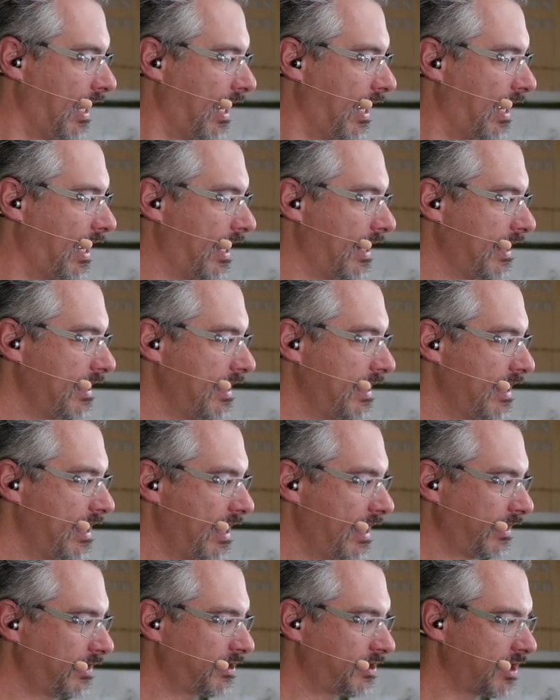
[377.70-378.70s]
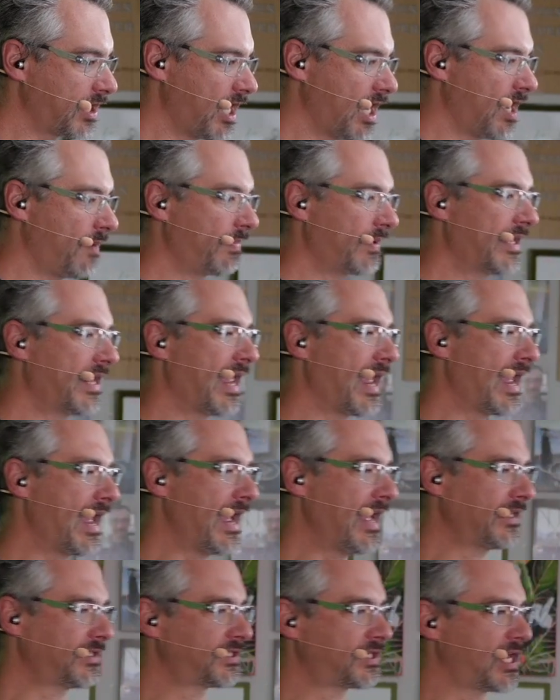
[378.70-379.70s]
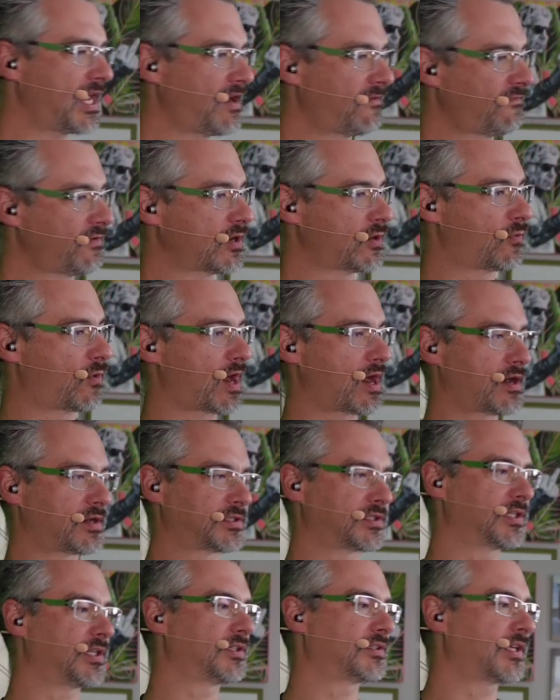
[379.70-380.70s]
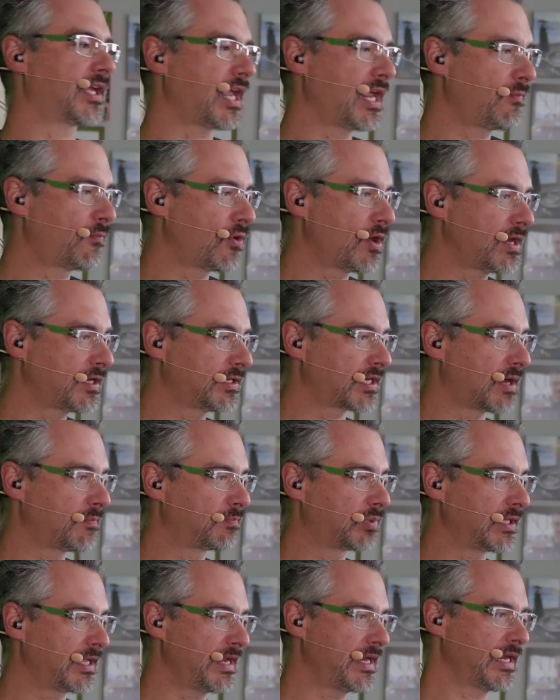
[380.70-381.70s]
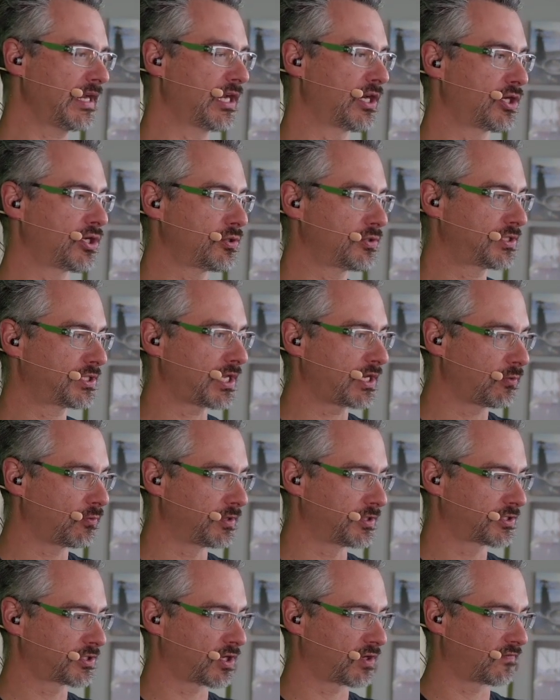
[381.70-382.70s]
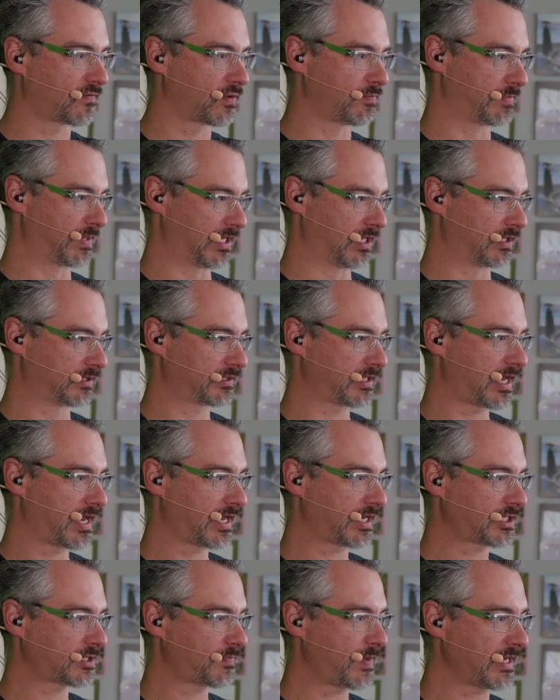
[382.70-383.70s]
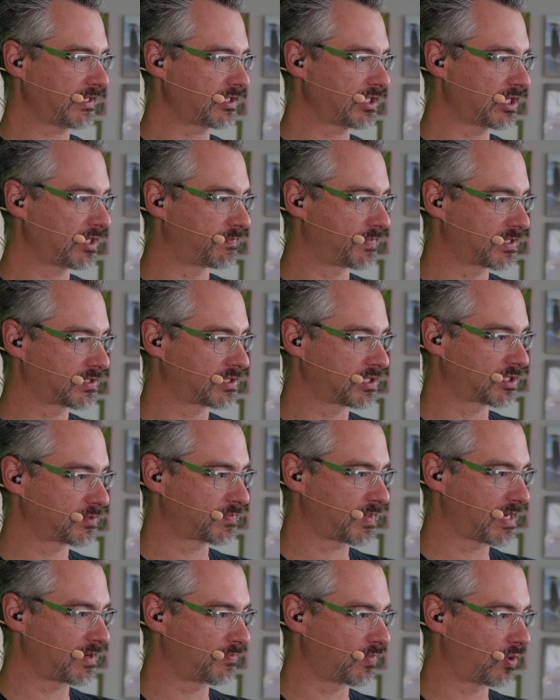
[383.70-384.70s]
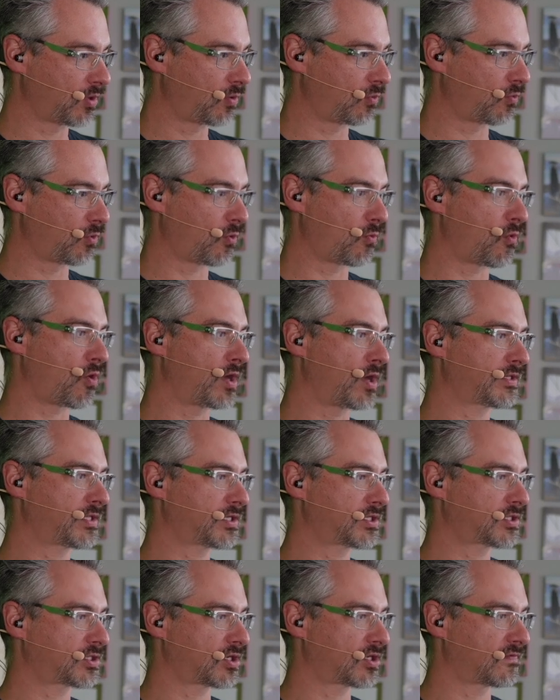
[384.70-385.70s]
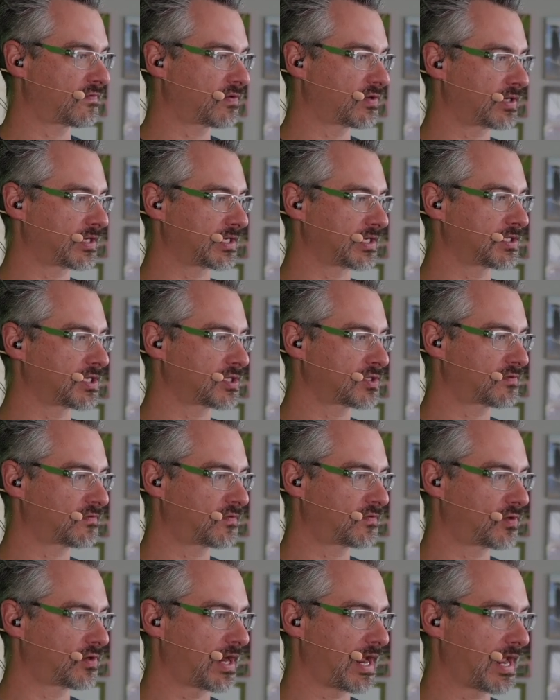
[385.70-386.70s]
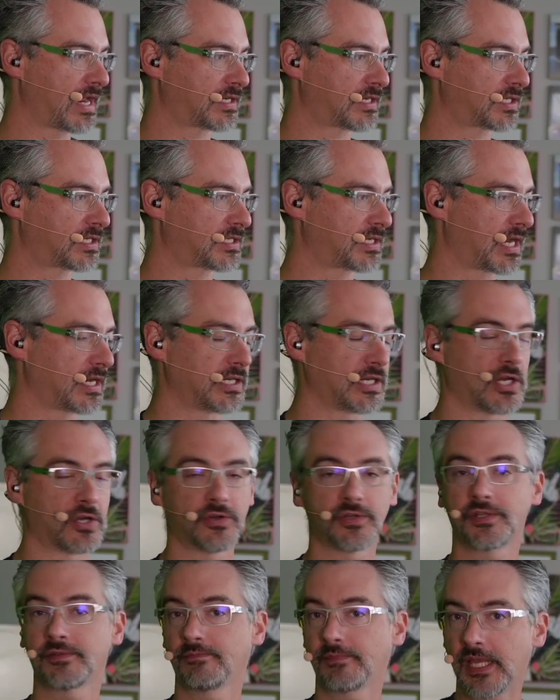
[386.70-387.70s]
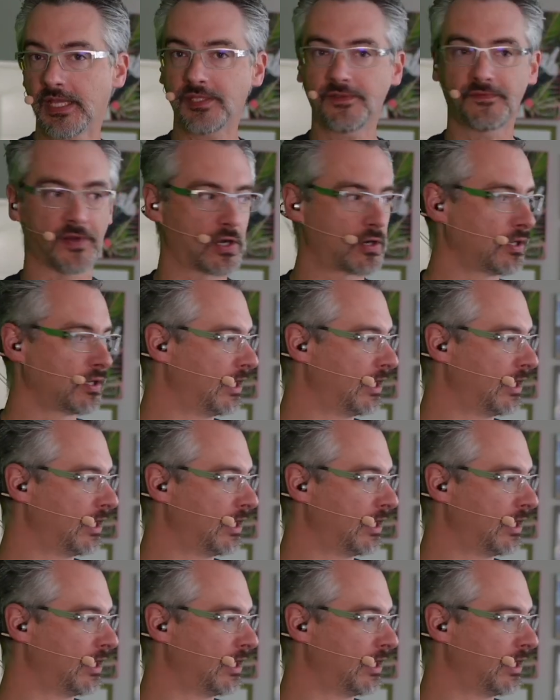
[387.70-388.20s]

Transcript: Uh, next up, Cats Everywhere says, Hey Brent, I'm planning a new SQL Server build. I expect that the business people will want this server to exist for 8 to 10 years. That's fair.